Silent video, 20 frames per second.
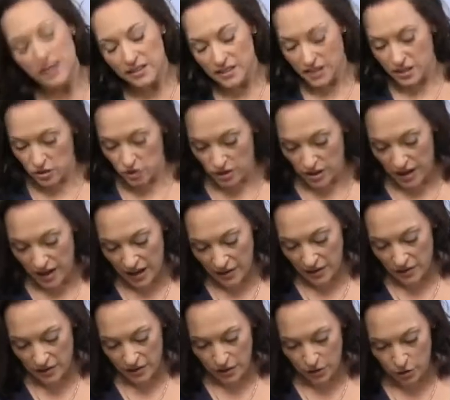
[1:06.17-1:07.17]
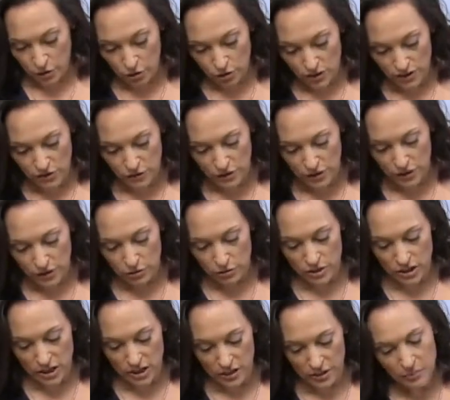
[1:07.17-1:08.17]
and then you'll have another crust for another
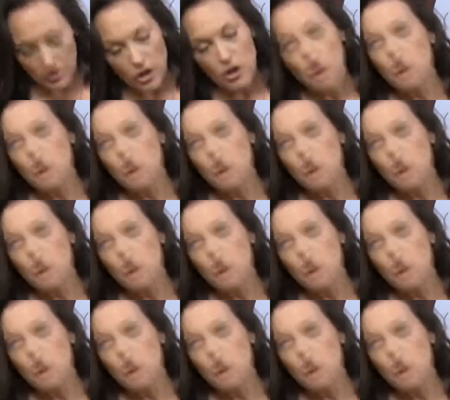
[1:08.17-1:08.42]
time.